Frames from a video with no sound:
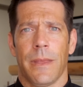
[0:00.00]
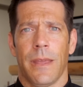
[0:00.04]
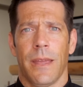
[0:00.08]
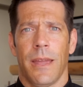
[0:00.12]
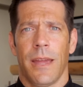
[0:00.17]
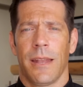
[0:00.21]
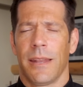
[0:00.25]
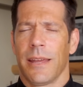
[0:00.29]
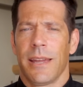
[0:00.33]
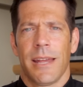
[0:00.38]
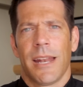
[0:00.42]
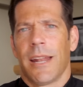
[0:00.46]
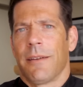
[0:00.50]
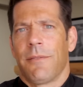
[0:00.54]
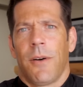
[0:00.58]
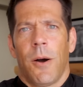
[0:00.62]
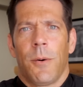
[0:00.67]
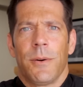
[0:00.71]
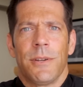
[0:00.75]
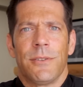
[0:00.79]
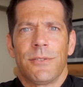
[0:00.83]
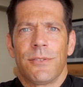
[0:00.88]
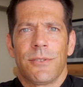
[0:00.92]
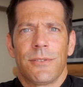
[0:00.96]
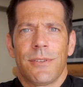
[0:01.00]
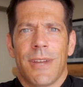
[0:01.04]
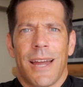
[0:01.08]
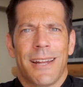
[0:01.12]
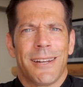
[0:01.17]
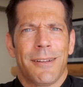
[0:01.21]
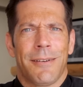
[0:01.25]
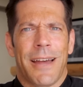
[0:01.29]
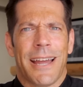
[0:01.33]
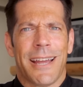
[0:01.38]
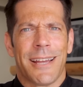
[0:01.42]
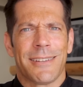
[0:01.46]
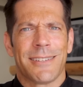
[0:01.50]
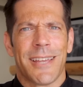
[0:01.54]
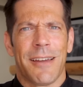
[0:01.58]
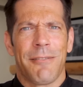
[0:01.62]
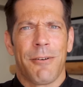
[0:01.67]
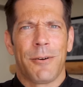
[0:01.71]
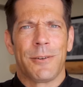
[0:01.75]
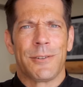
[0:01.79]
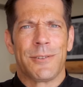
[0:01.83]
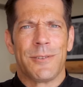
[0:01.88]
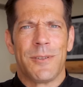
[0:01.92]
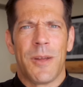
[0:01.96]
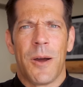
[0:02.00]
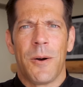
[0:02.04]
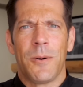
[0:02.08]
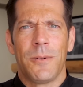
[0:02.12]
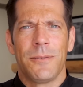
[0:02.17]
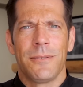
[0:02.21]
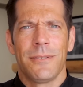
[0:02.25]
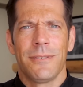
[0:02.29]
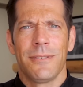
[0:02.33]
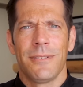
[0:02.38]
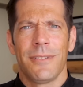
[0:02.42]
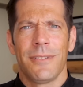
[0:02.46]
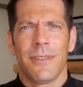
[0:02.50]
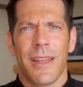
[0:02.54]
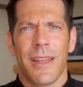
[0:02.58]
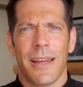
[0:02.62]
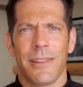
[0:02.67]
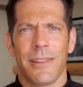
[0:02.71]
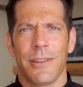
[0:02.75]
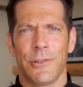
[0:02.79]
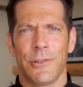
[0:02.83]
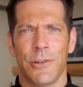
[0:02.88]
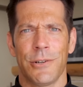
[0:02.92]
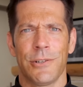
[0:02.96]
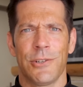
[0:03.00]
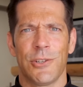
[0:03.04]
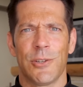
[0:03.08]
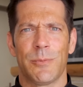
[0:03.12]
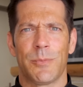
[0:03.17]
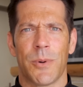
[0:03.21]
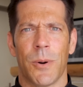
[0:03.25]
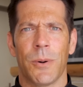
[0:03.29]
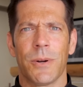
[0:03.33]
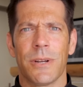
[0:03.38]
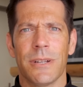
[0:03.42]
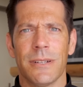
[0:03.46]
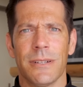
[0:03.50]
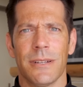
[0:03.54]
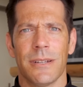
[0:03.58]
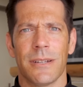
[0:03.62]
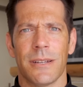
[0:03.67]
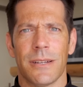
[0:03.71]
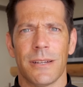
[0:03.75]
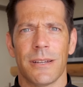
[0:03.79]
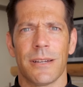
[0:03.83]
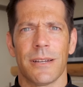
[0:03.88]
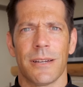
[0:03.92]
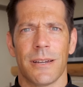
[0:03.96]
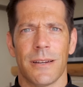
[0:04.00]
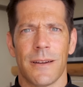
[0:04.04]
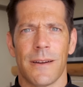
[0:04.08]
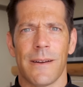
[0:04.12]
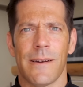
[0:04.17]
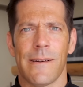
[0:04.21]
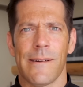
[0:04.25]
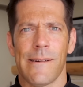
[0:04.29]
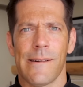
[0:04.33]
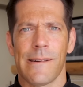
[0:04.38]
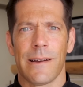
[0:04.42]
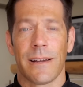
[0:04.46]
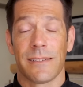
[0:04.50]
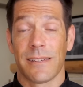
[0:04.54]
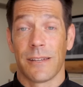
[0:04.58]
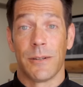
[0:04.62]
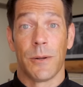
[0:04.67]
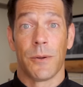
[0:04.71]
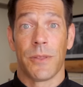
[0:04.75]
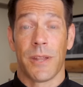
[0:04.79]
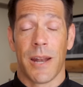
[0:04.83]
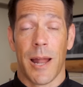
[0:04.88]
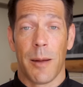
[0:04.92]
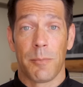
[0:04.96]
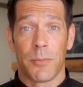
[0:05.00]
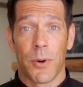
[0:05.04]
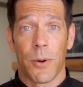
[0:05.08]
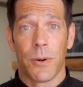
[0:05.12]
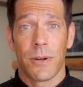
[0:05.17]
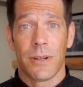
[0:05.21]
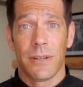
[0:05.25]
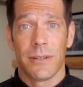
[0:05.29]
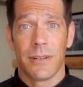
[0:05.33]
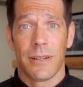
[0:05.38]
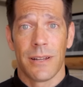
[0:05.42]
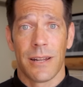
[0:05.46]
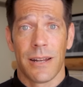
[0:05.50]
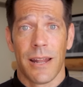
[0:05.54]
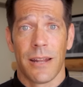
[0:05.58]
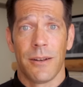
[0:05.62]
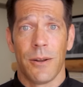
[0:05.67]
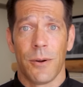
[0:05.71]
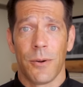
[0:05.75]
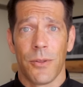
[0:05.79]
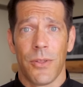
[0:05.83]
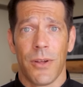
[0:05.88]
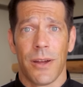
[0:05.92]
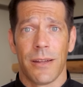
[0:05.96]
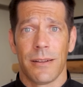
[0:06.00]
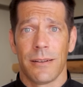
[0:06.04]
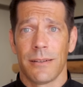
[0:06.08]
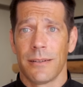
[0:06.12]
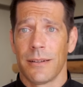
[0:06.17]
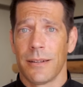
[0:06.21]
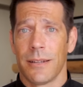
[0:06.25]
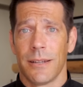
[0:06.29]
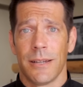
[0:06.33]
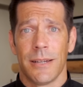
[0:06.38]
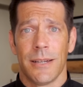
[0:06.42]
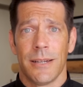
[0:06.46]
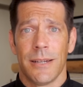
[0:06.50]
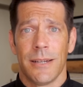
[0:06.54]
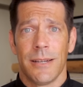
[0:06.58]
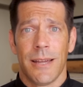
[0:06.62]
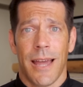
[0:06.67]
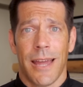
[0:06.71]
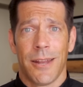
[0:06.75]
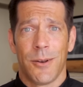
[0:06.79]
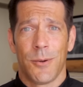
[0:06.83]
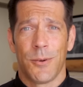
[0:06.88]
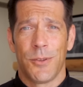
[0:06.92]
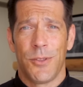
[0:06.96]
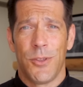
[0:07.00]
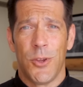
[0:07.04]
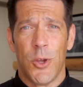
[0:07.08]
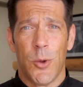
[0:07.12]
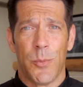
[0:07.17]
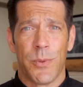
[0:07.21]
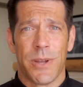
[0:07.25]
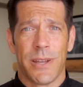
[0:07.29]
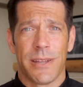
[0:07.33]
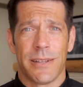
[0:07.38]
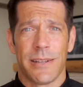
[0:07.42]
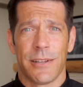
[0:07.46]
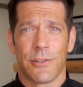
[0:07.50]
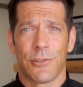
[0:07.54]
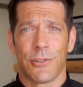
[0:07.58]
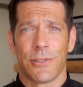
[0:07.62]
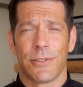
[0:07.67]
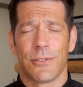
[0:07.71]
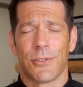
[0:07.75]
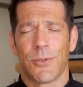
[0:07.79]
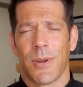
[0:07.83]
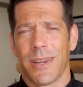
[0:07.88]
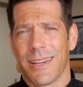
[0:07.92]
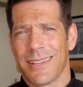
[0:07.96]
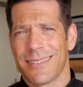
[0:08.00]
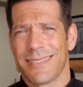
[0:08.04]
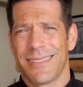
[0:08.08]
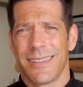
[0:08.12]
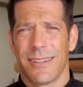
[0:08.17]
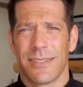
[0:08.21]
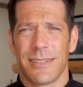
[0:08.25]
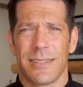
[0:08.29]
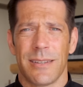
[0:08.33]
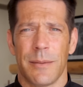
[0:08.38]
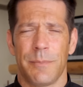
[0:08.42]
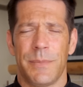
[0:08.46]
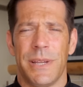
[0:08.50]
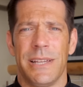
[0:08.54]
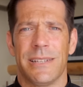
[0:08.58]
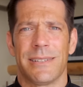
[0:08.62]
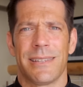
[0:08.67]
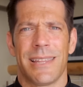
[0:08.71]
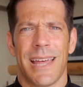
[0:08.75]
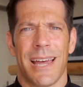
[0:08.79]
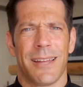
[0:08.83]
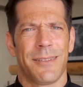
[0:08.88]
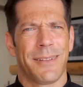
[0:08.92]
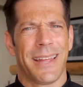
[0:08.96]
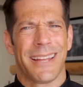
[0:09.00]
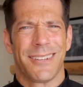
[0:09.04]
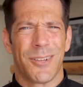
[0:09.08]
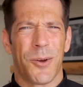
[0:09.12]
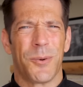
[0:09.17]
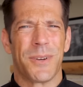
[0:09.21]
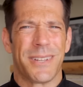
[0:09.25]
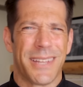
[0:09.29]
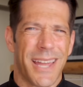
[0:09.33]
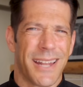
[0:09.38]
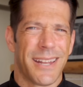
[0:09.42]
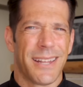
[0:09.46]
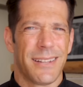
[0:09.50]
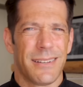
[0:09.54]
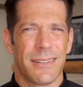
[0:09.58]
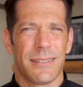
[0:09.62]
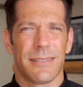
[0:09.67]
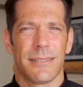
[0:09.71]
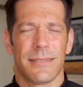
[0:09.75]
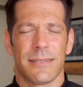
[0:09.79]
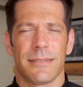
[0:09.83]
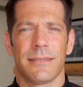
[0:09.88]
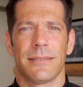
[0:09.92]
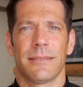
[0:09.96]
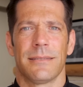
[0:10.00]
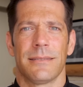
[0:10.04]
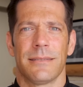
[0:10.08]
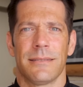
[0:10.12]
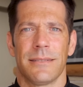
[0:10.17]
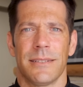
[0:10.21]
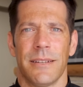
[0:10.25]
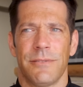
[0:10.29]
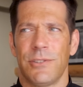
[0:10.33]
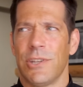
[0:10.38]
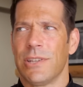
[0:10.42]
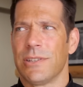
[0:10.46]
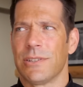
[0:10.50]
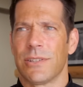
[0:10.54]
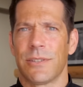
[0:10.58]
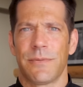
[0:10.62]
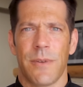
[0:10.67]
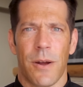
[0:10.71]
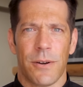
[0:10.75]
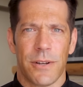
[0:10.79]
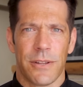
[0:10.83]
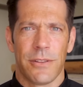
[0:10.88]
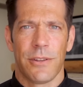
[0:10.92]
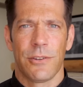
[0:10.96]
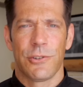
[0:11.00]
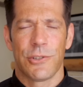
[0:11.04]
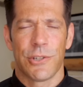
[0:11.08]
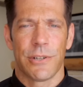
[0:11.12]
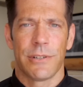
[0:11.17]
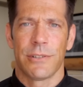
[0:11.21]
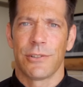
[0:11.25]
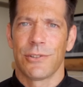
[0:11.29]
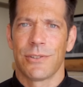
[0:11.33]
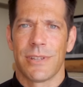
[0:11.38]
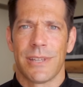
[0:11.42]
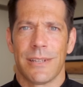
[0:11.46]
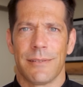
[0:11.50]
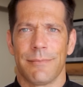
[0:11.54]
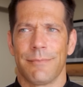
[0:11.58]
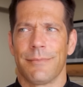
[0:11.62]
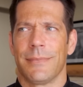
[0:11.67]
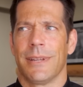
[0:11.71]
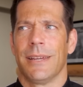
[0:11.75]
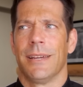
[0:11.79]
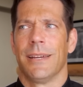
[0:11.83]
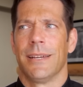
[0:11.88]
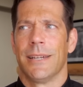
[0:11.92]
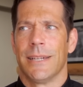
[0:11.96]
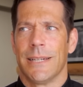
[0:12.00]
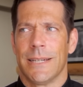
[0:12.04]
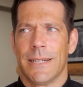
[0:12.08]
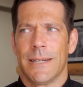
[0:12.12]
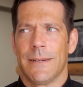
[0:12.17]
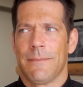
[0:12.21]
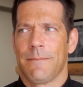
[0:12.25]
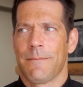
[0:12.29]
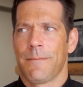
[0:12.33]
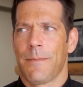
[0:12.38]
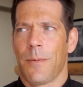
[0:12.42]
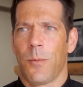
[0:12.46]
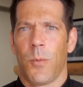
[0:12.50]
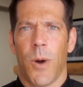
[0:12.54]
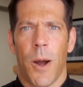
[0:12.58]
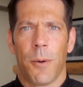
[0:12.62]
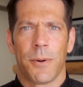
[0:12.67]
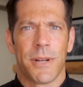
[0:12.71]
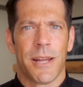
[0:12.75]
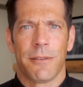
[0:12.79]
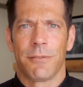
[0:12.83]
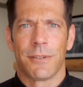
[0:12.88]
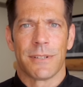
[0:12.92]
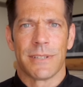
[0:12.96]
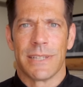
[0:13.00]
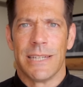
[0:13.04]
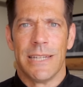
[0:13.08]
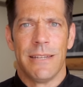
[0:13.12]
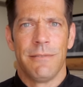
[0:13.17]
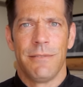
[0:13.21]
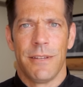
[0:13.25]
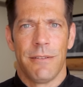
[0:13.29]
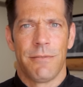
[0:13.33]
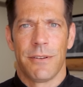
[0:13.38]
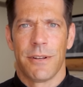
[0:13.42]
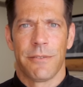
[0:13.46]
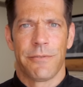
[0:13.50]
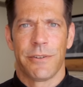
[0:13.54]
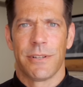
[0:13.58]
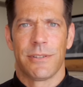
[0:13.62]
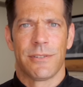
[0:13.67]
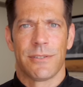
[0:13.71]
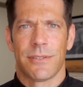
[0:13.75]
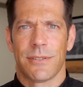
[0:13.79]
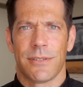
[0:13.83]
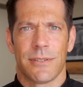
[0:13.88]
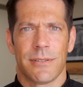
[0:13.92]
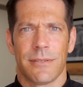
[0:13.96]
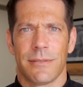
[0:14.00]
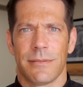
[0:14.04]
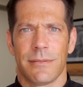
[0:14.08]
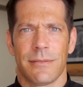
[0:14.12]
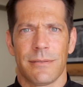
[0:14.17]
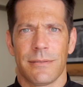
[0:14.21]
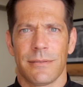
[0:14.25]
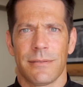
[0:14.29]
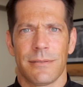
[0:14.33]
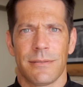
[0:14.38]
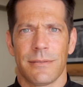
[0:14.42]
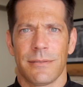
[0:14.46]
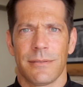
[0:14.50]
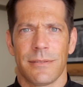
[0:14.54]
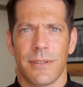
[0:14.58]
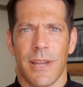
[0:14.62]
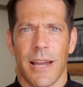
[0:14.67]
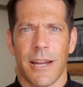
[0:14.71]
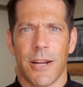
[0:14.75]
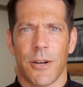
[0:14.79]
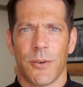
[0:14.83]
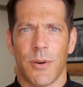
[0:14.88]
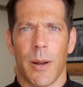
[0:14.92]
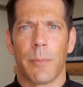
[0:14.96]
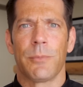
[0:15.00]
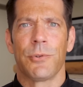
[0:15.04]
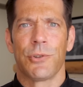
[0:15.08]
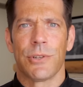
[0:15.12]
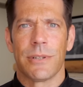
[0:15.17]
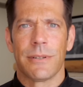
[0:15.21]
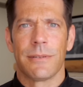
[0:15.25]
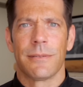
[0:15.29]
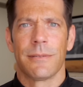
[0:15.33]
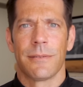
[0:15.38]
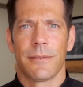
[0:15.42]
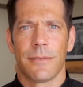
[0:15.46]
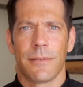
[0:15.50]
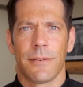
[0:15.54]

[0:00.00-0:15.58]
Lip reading: And again, I've always known that the church is broken because I know that I'm broken and I know the human condition. So I guess there's a piece of that. I don't get it. If Jesus founded the church, then why would I ever leave, even if it's got corruption?